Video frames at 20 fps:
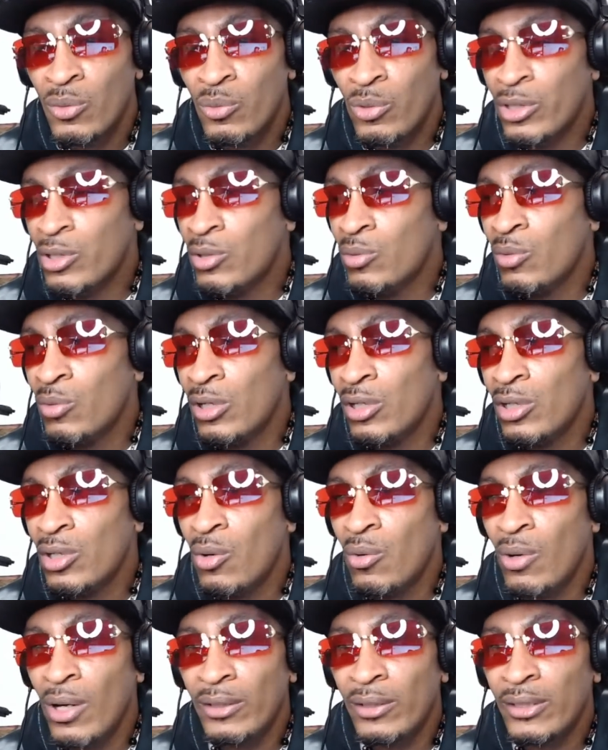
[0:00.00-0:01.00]
when you want to
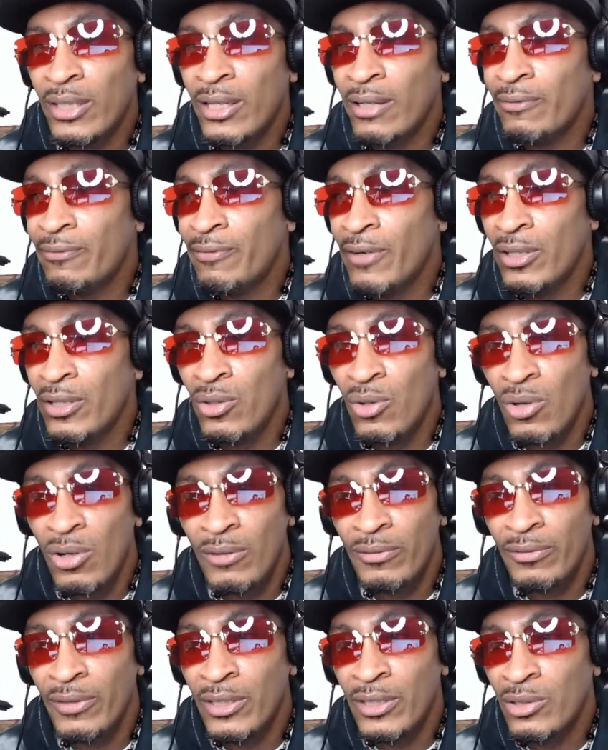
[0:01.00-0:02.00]
go out there and fuck
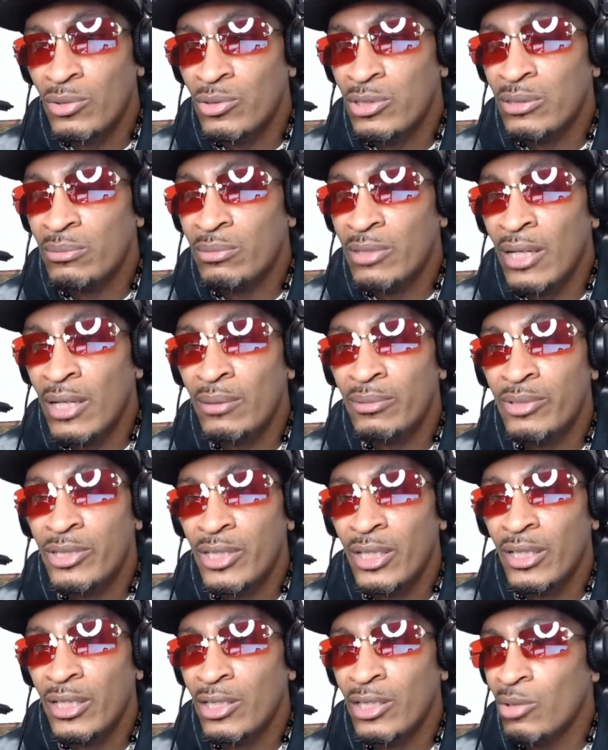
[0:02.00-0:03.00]
off and do some dumb
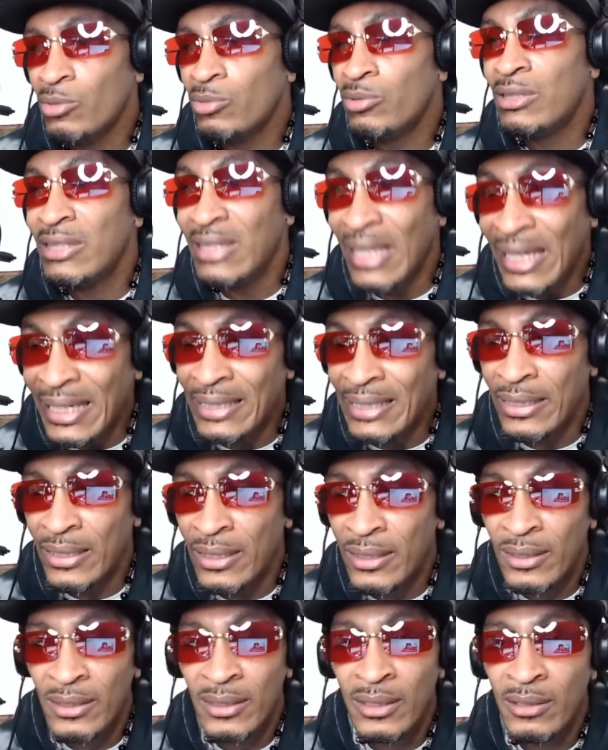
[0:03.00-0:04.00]
shit, and you think